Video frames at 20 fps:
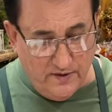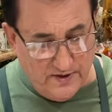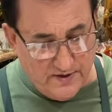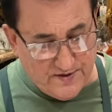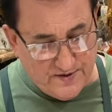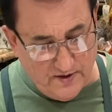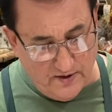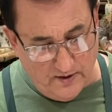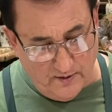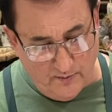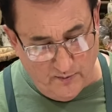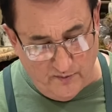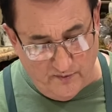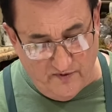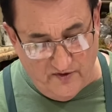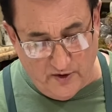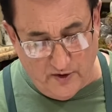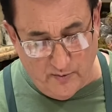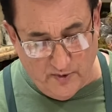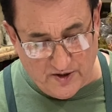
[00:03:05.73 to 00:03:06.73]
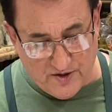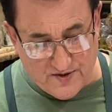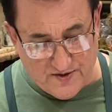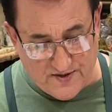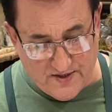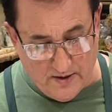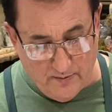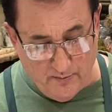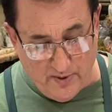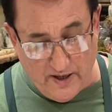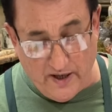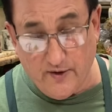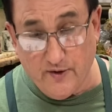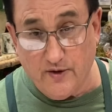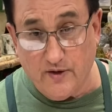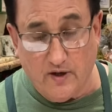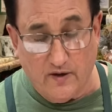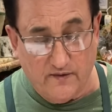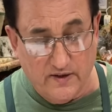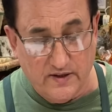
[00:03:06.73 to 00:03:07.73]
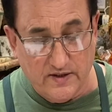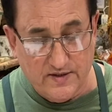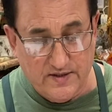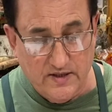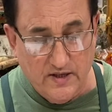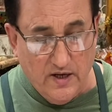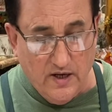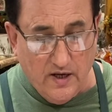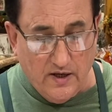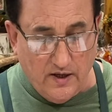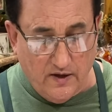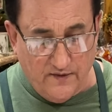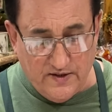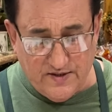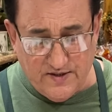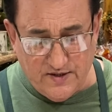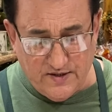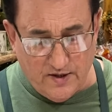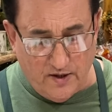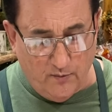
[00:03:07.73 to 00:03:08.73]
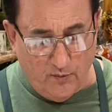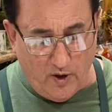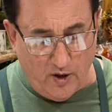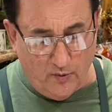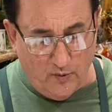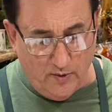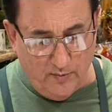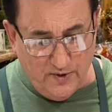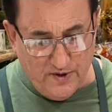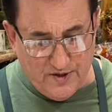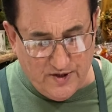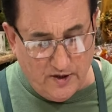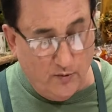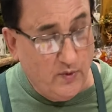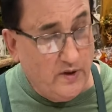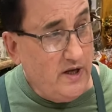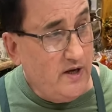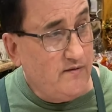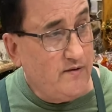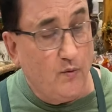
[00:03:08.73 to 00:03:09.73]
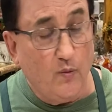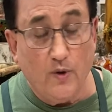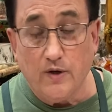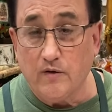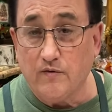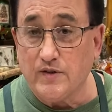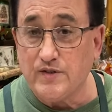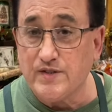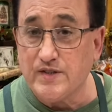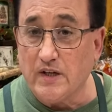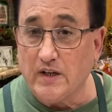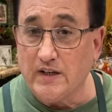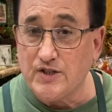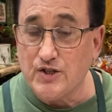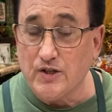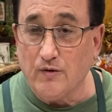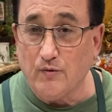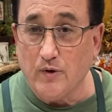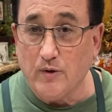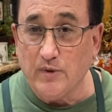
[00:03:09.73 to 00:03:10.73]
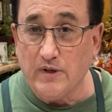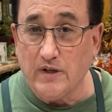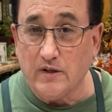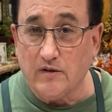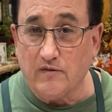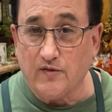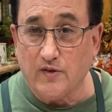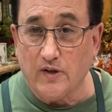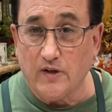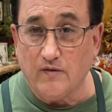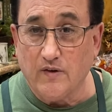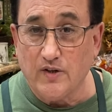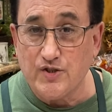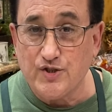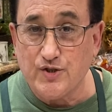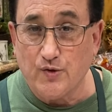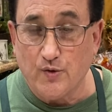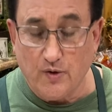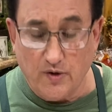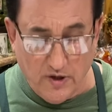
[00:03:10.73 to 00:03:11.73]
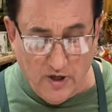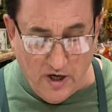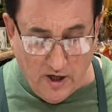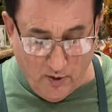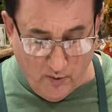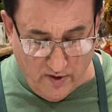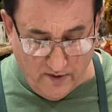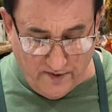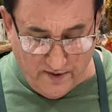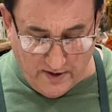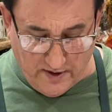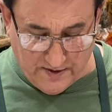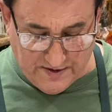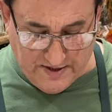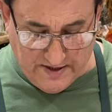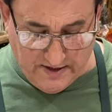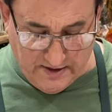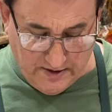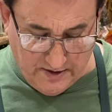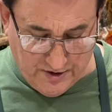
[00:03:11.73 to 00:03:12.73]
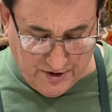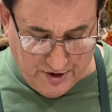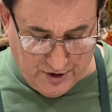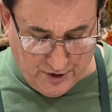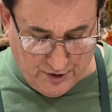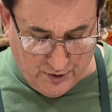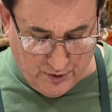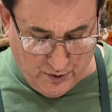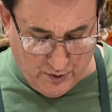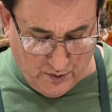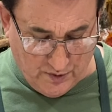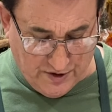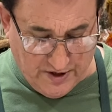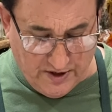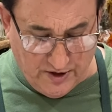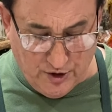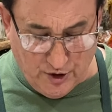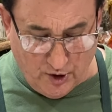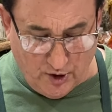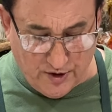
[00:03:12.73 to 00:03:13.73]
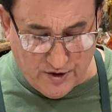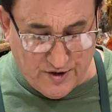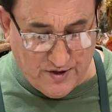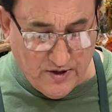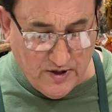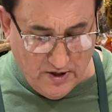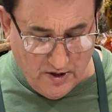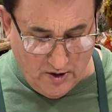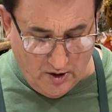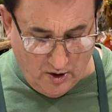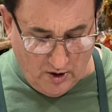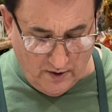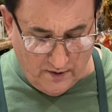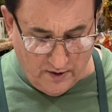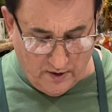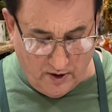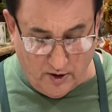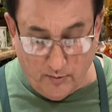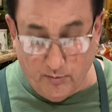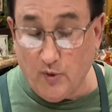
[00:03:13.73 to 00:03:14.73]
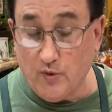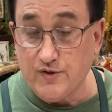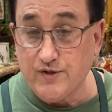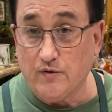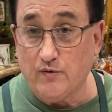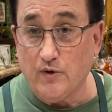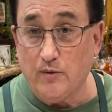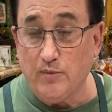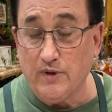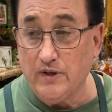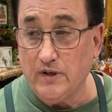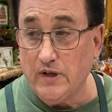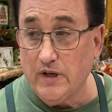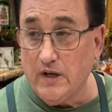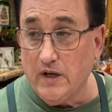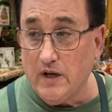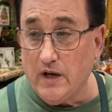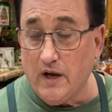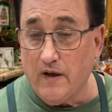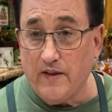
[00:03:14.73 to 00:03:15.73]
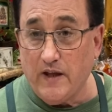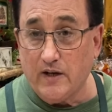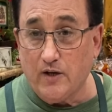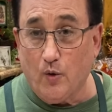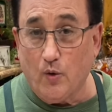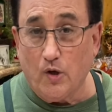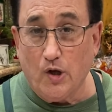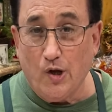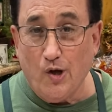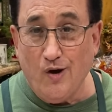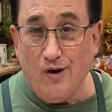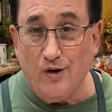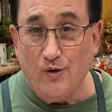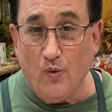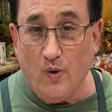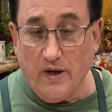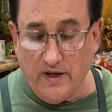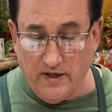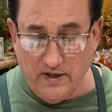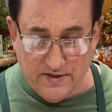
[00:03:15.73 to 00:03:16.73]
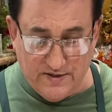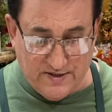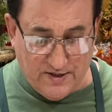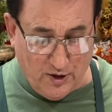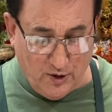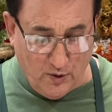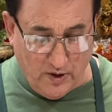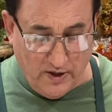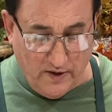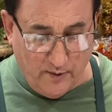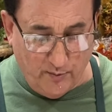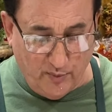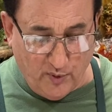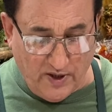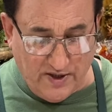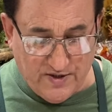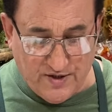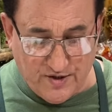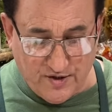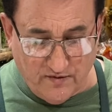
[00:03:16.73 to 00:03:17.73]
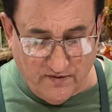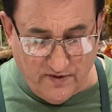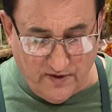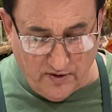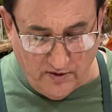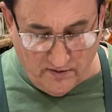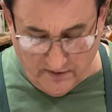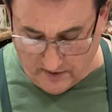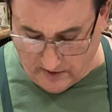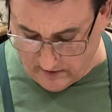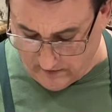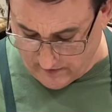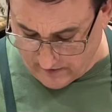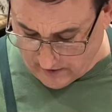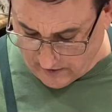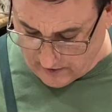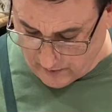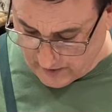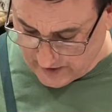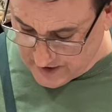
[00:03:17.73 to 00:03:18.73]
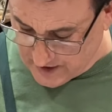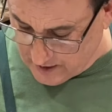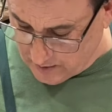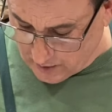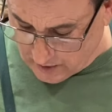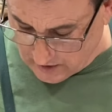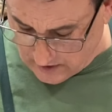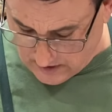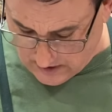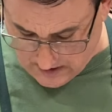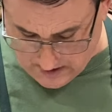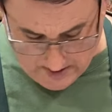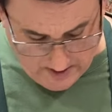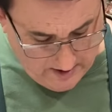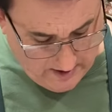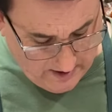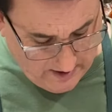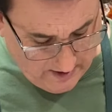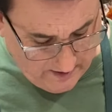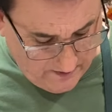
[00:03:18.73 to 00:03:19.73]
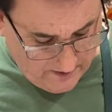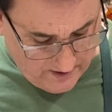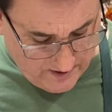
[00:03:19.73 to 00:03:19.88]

that's very much the same pattern on this. Now this is our ribbons here. We have a wonderful selection of ribbon in the front of our store with 10 yards on our bolts of ribbon, and they go a long way. So, and the prices are very, very, very reasonable and